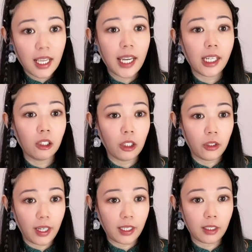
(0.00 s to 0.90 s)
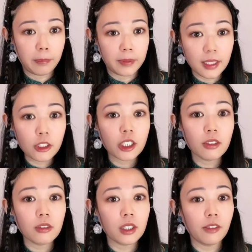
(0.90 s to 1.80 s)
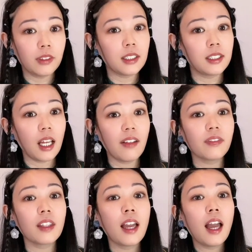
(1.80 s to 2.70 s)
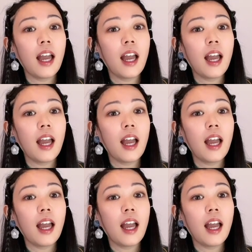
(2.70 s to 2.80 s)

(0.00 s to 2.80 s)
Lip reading: including the positions of the sun,